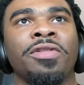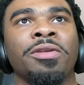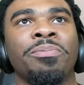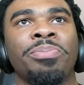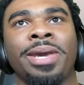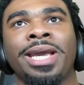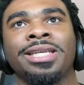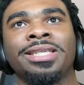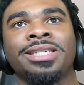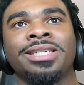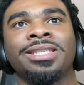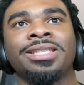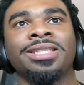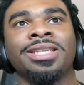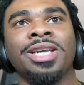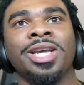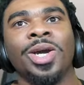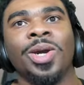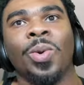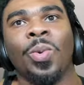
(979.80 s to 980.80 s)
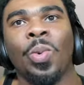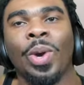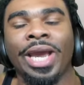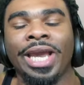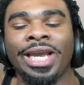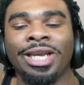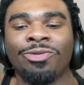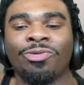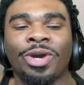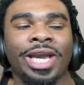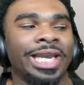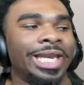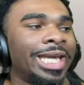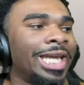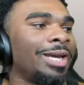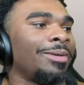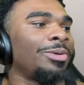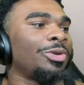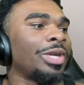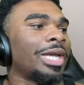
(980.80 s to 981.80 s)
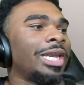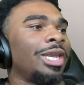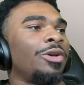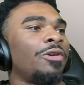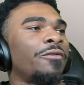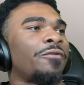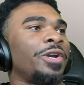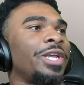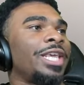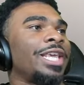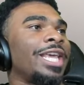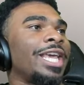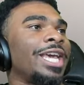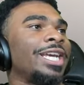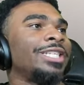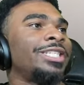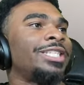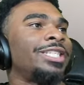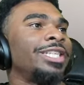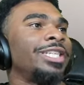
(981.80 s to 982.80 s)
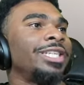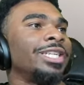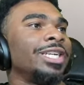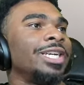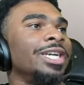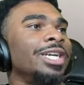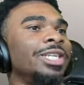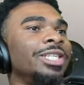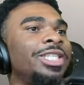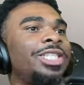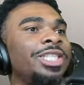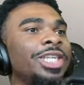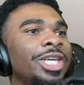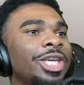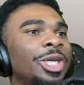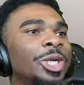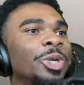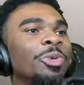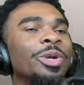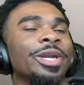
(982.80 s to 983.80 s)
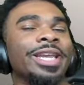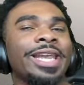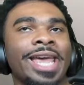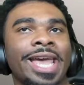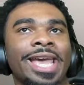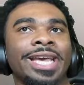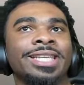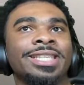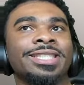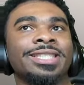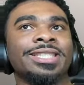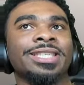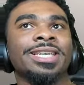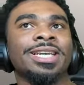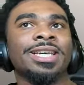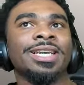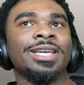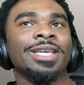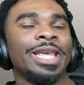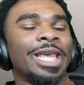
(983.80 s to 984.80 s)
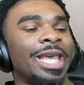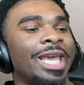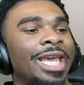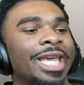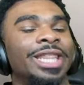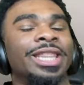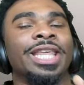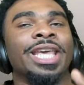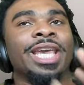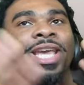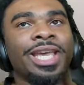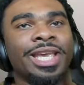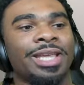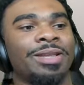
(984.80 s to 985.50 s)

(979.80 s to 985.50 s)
patience. Wait, wait. Let him do that little freaky ass shit. Chill, relax, and then